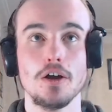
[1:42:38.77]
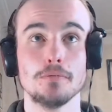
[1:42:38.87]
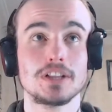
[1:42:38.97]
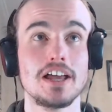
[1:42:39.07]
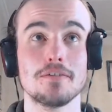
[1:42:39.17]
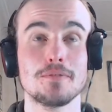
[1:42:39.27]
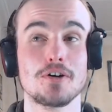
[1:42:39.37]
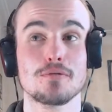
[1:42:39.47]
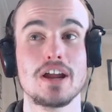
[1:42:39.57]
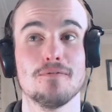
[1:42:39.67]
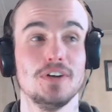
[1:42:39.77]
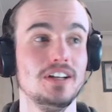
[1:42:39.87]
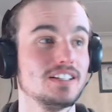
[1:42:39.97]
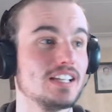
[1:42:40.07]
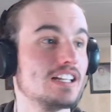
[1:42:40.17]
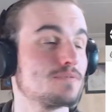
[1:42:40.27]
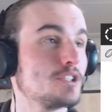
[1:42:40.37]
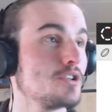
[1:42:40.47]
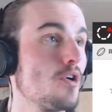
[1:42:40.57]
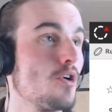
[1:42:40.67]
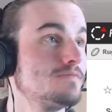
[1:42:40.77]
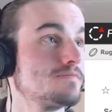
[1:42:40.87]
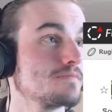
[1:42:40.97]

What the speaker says: I'm glad I'm not a ref. That is for sure.